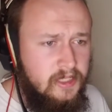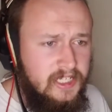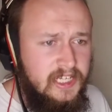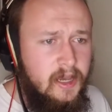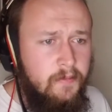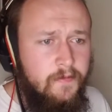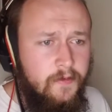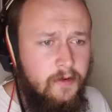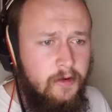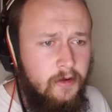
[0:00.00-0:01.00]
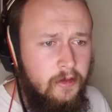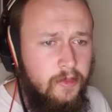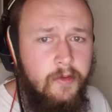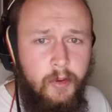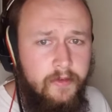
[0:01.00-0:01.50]
D M for
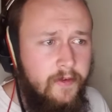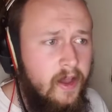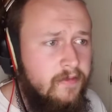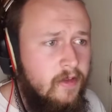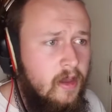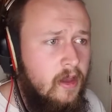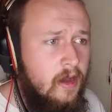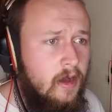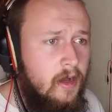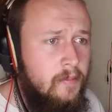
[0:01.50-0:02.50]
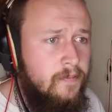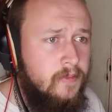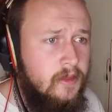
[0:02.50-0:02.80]
three point five, um,